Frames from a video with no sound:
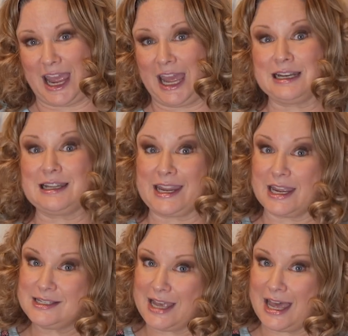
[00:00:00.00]
And like I
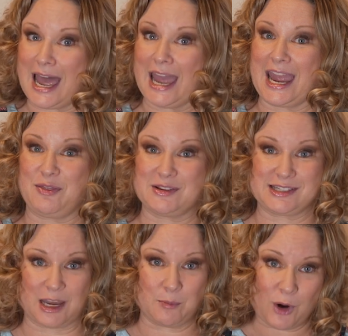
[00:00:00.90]
said, I had the
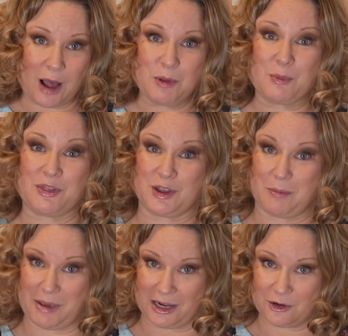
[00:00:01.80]
same problem with the
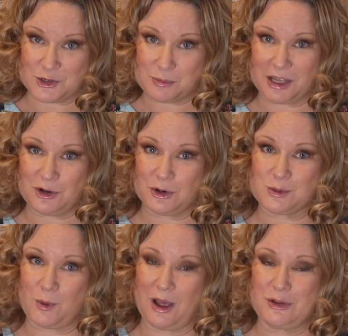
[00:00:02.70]
competitor's blender as
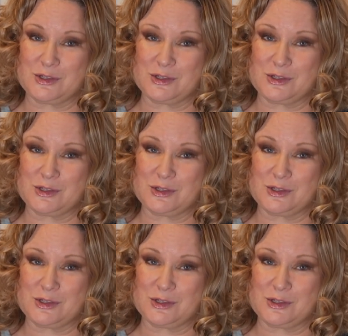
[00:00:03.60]
well,